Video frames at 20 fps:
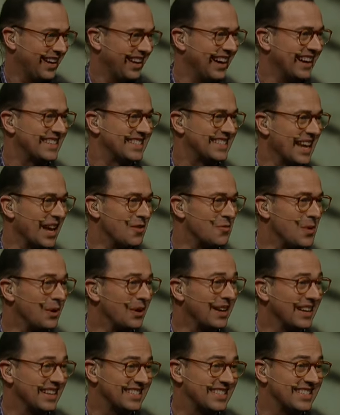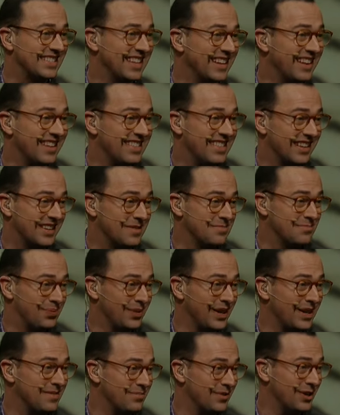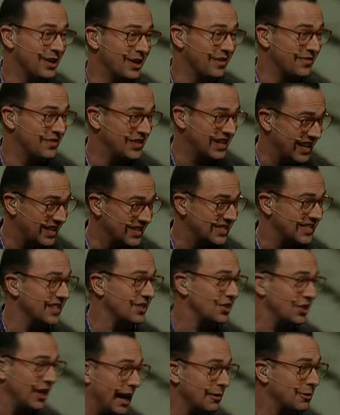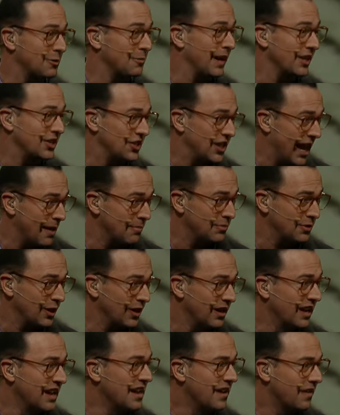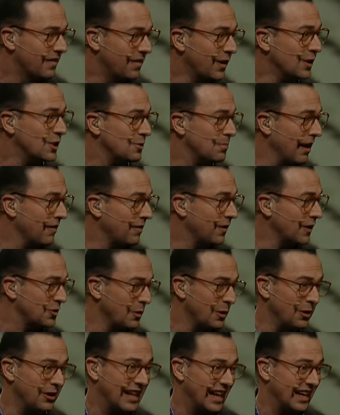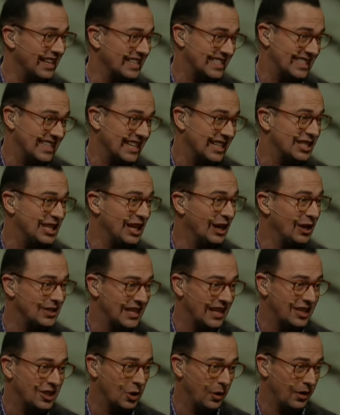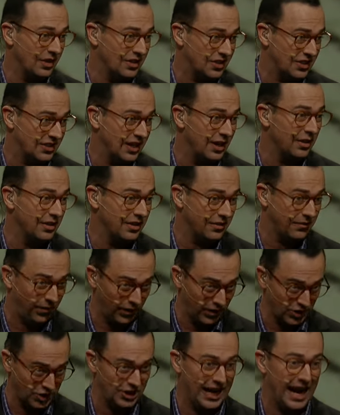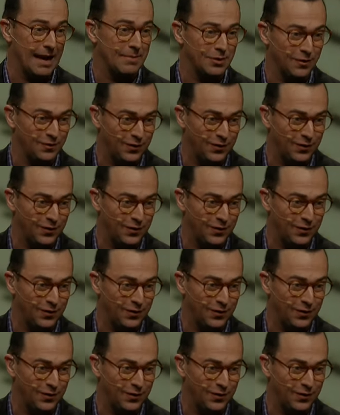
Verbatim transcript: I said we were going to study the complete book of Genesis, chapter by chapter, verse by verse. We were like six years into it and still in the first chapter,